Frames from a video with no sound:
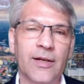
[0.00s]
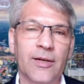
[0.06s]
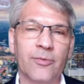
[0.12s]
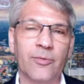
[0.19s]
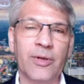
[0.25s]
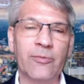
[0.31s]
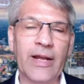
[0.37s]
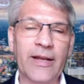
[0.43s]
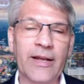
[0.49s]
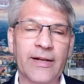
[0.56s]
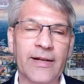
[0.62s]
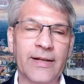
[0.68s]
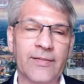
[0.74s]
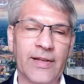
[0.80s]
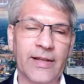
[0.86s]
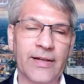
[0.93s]
we
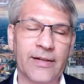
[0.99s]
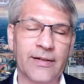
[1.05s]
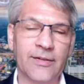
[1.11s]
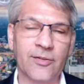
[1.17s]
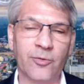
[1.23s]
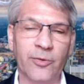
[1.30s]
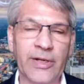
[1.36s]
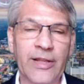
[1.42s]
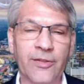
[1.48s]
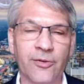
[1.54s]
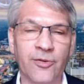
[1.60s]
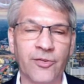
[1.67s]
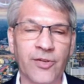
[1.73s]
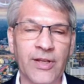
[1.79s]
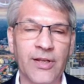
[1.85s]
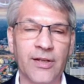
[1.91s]
recognized that in
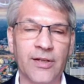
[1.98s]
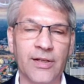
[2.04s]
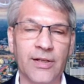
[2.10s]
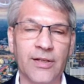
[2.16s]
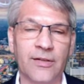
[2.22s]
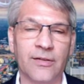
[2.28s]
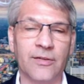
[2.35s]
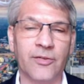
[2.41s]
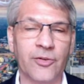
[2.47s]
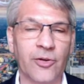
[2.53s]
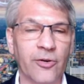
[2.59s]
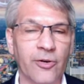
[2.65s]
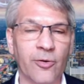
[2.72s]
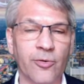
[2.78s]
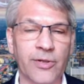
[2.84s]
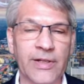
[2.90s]
2013 and
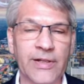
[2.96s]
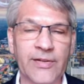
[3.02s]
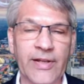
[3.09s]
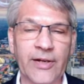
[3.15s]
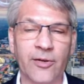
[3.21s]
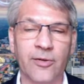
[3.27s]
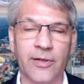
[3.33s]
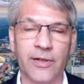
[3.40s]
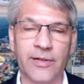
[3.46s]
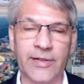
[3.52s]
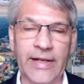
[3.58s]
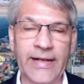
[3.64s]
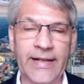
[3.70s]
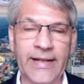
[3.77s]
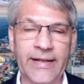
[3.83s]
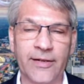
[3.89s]
started holding
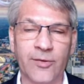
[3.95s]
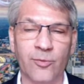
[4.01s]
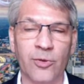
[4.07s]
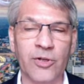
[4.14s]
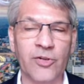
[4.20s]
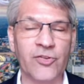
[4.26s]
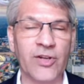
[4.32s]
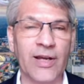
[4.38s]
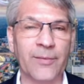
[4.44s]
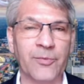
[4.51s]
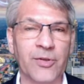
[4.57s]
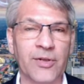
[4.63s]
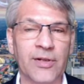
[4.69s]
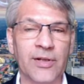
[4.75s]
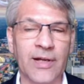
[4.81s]
dedicated workshops and